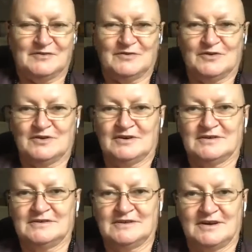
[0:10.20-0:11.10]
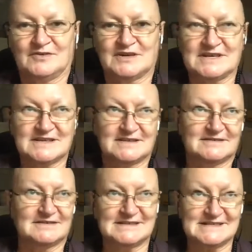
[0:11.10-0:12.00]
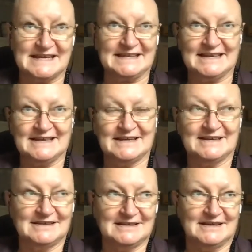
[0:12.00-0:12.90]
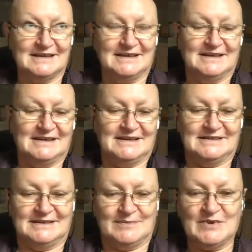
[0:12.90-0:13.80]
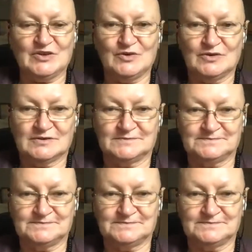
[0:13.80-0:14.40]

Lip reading: for our Sunday Dhamma talk.